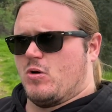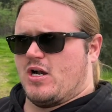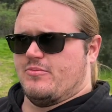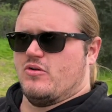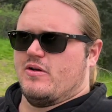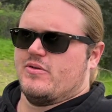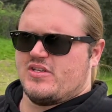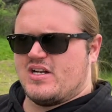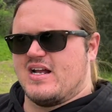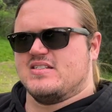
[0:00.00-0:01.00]
what I'm doing with
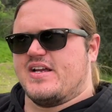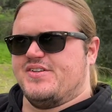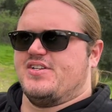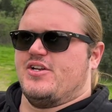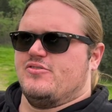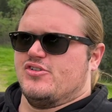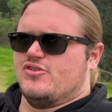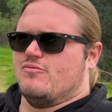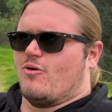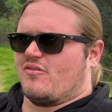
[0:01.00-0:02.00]
it as I continue to
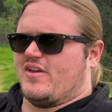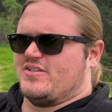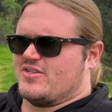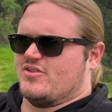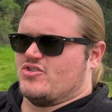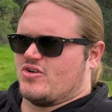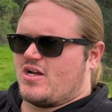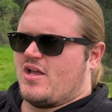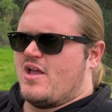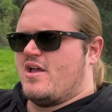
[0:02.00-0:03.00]
do more things to the truck,